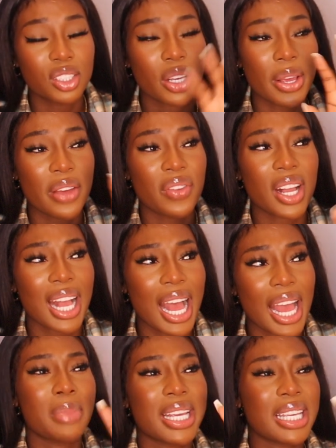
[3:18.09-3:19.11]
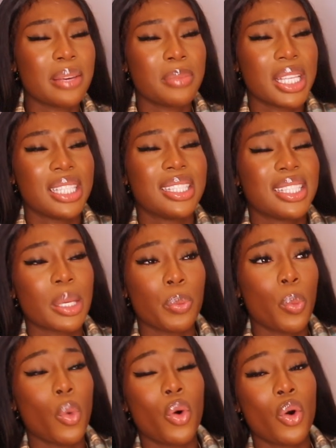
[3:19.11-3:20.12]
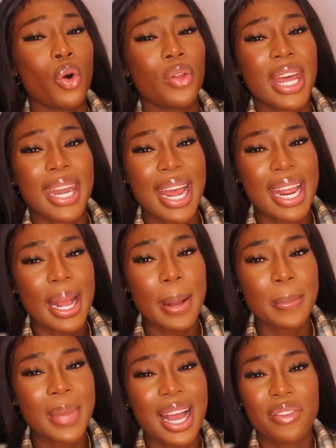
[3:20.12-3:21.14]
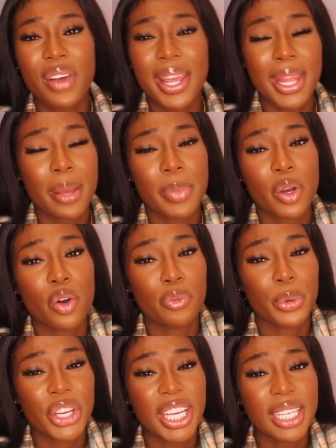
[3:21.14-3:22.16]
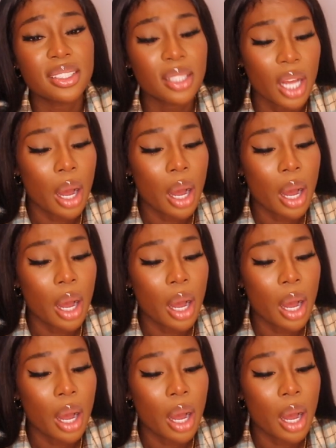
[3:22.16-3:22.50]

So if a guy making me seem more than I am, I find that a bit off-putting.